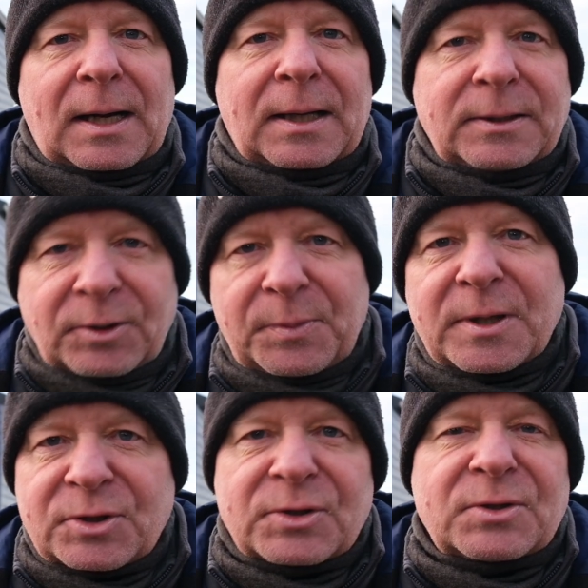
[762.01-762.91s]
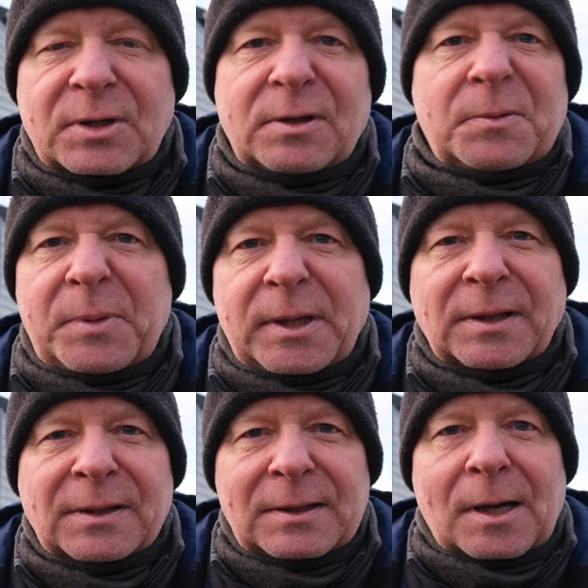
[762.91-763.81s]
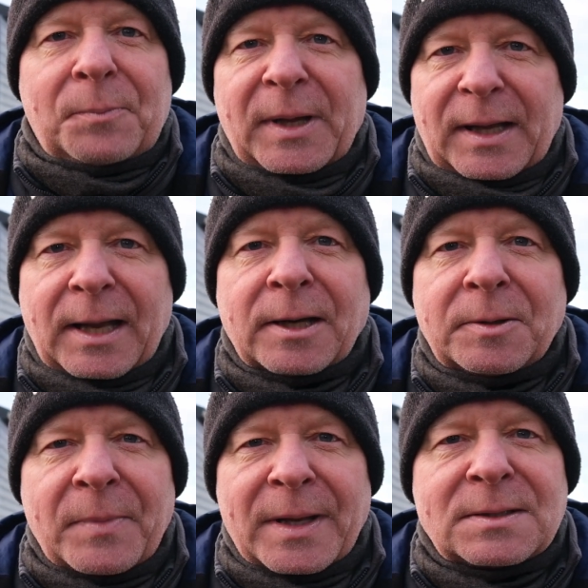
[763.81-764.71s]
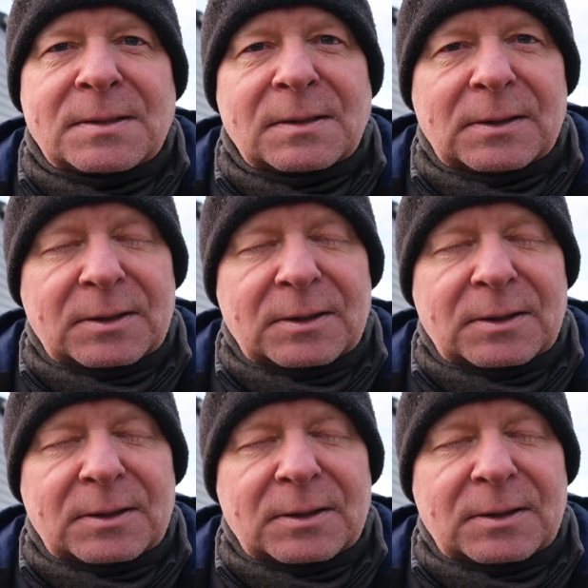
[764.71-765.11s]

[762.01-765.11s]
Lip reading: and your pictures are going to be a bit hit and miss.